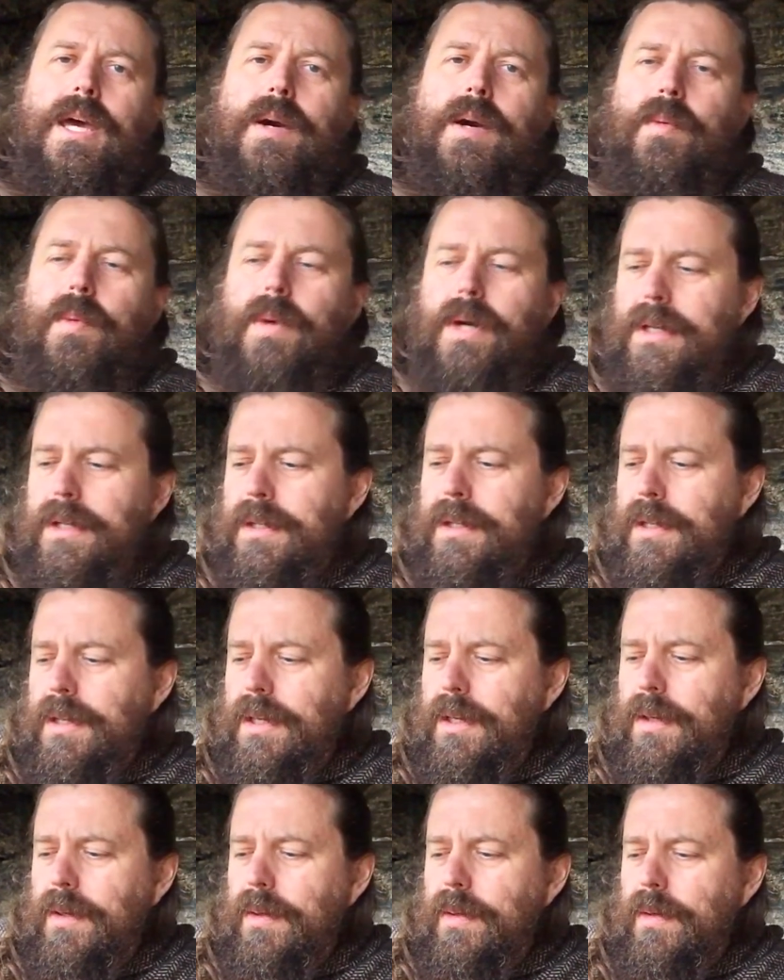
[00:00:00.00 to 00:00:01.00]
when
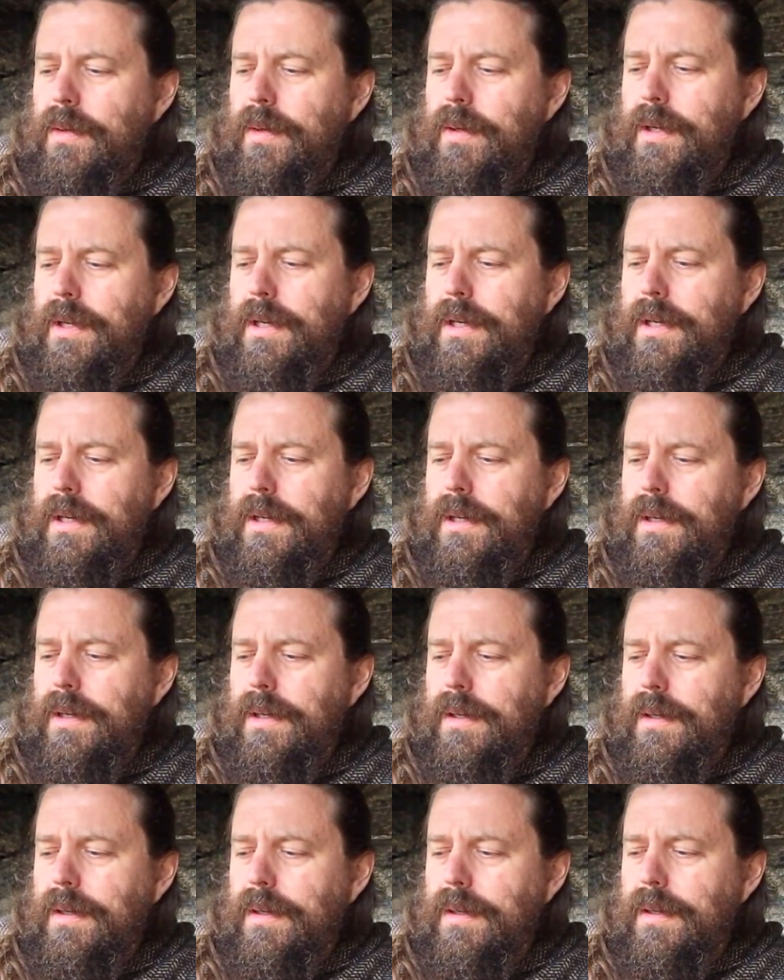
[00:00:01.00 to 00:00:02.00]
you
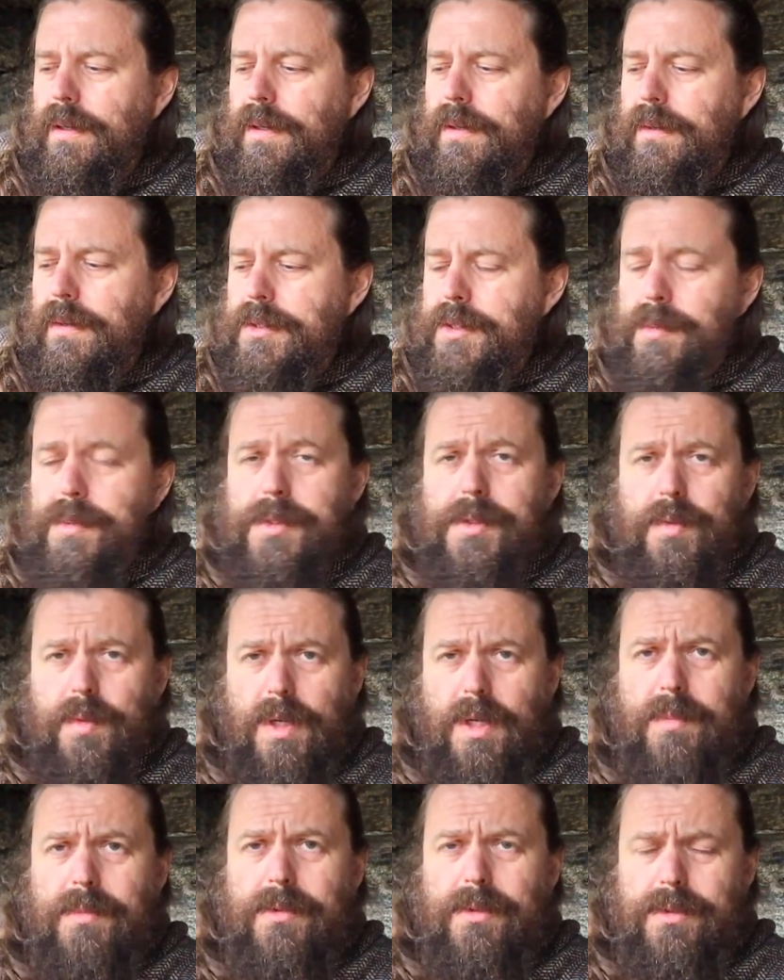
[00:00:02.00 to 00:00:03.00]
uh,
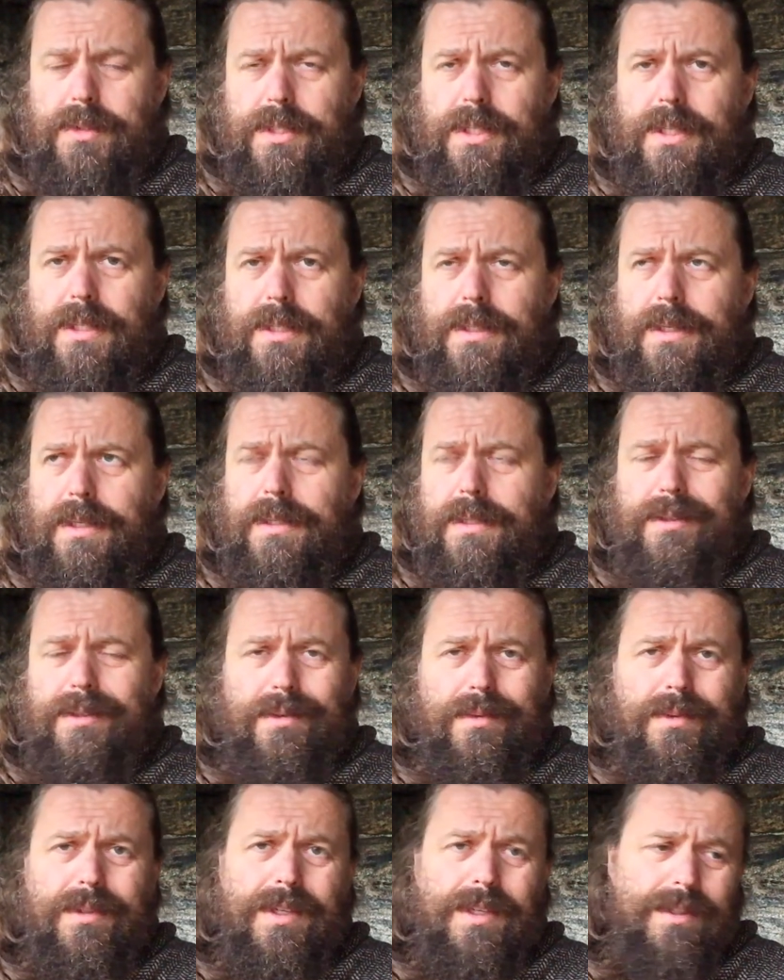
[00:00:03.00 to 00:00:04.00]
subscribe to a channel and you
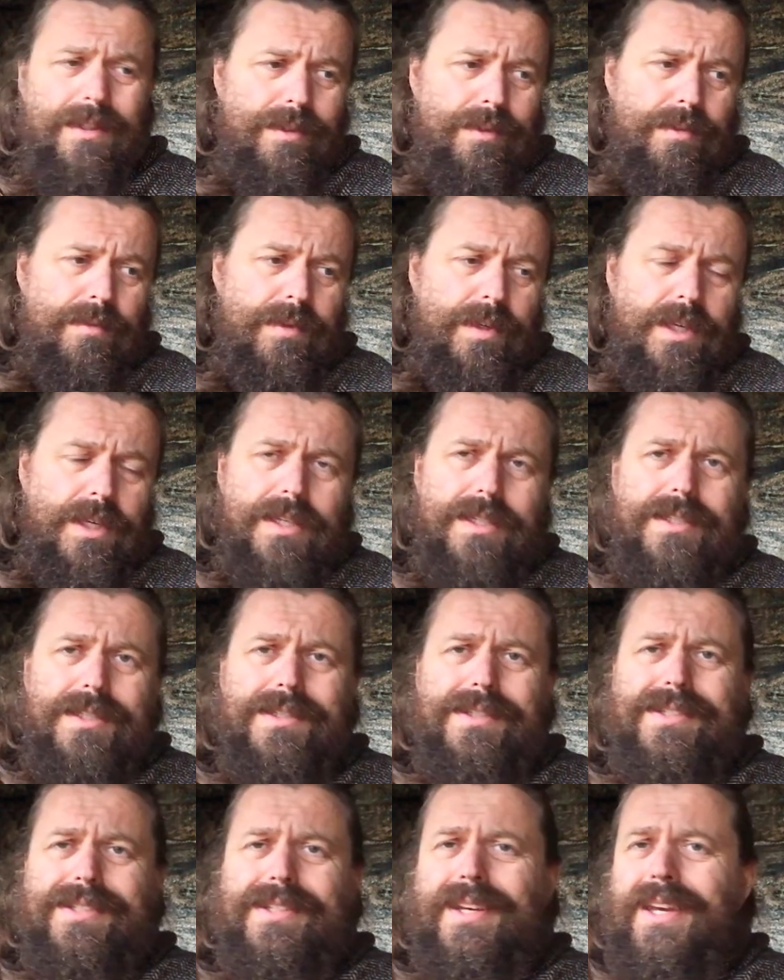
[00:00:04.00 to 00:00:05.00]
don't get
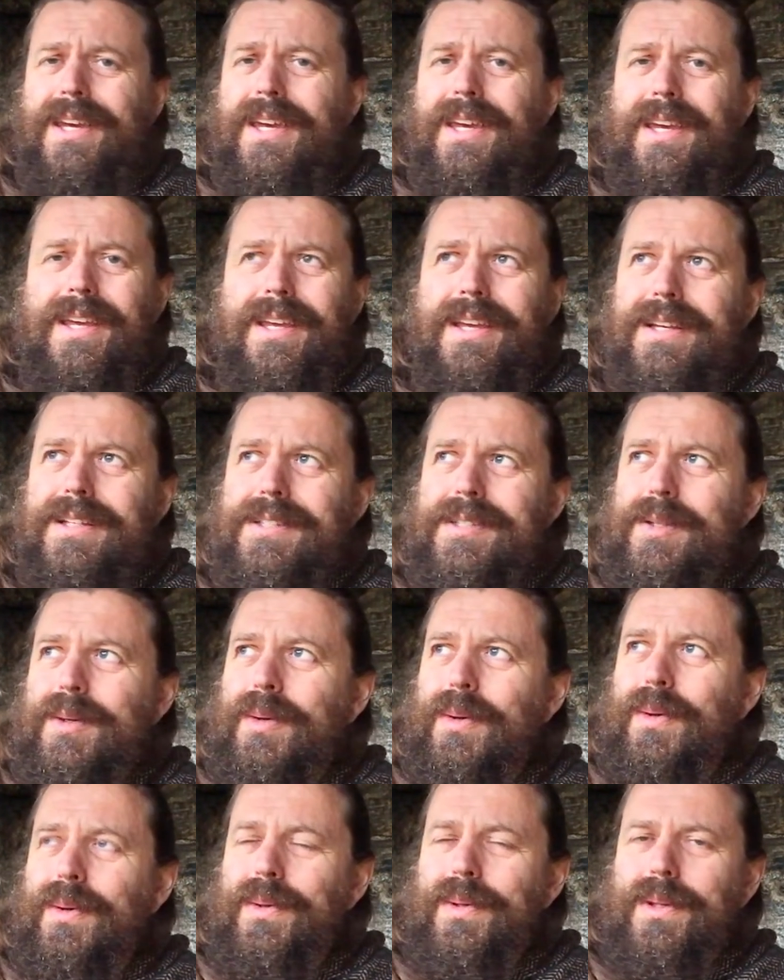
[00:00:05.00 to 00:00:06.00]
notifications, it's
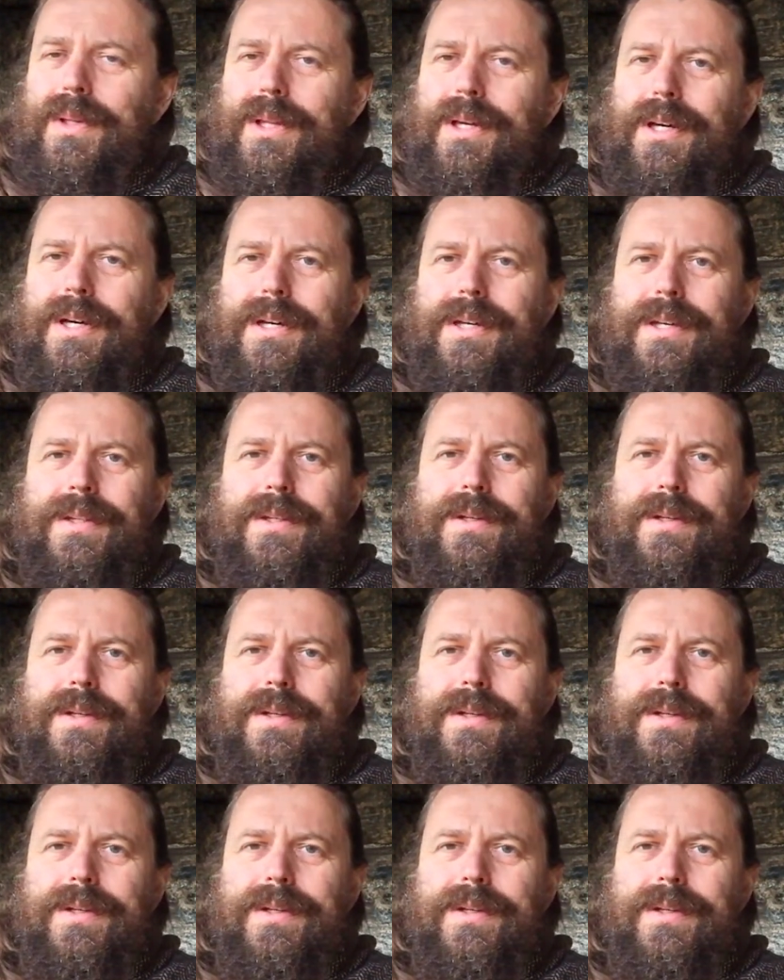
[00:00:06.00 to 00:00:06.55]
all, uh, you